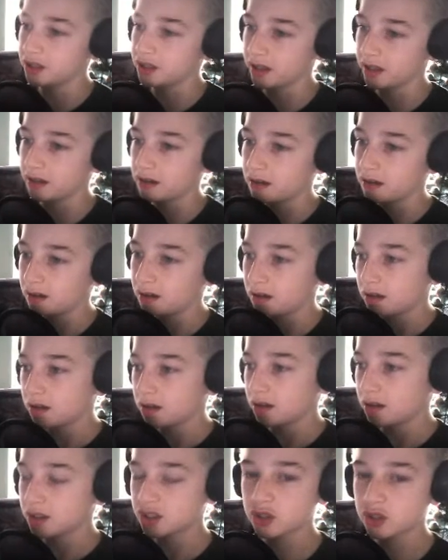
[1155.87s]
Well, at
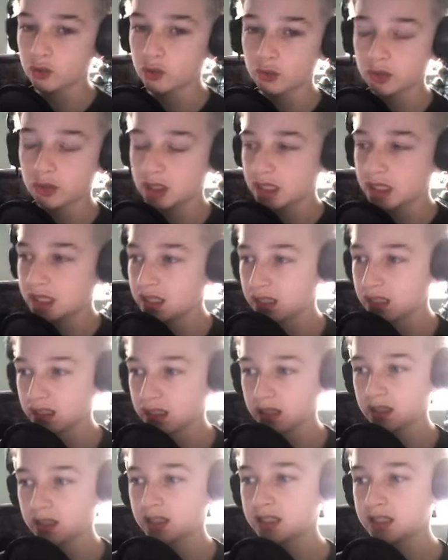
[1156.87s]
least like before
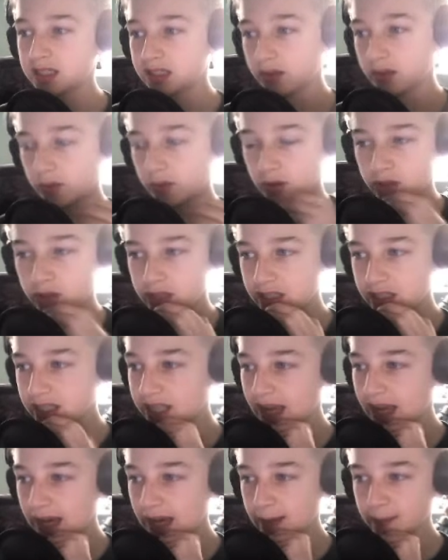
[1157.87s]
college, like
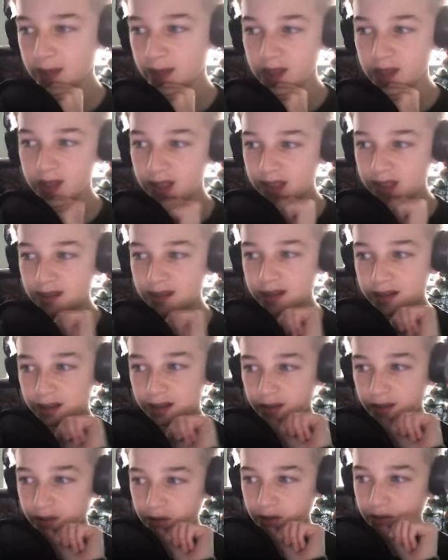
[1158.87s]
school,
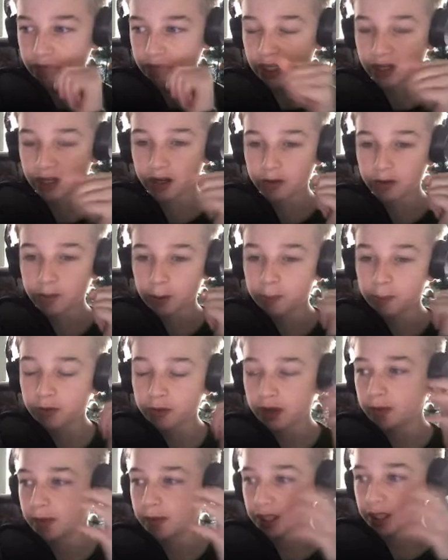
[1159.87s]
it's still got the
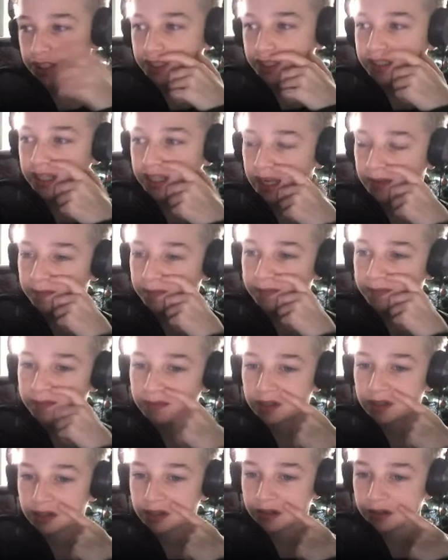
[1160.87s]
same,
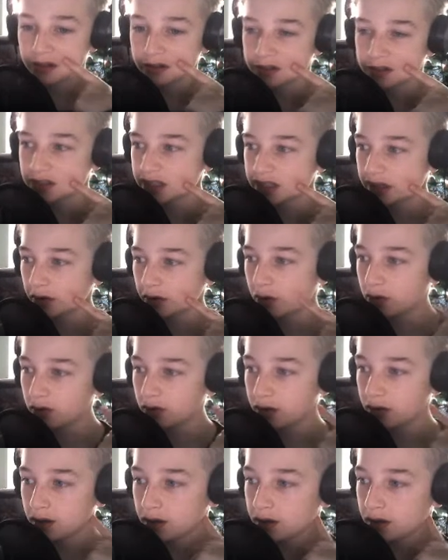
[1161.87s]
you know, well, pretty
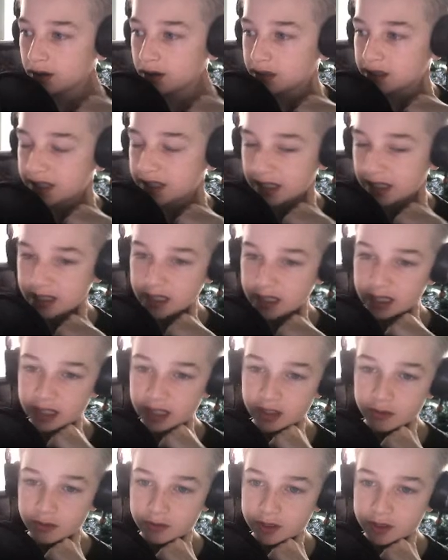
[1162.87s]
much the same, you
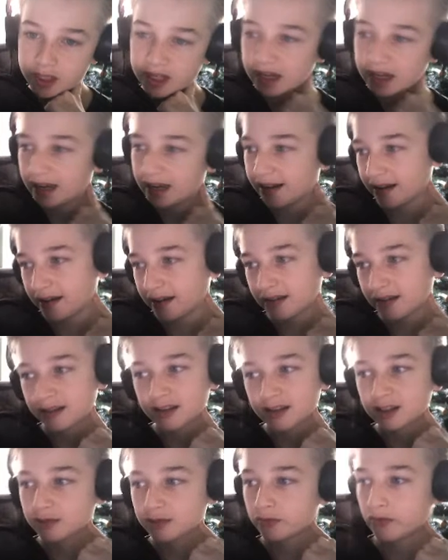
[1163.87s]
know, you're still
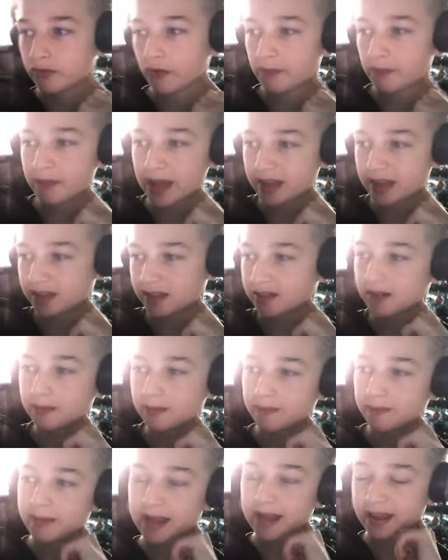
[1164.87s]
sitting in your
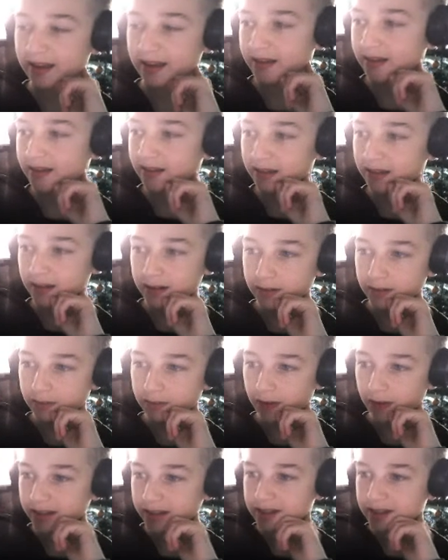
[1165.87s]
chair
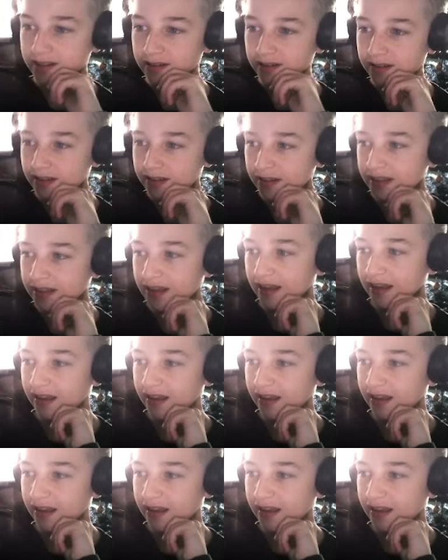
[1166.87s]
with a pen.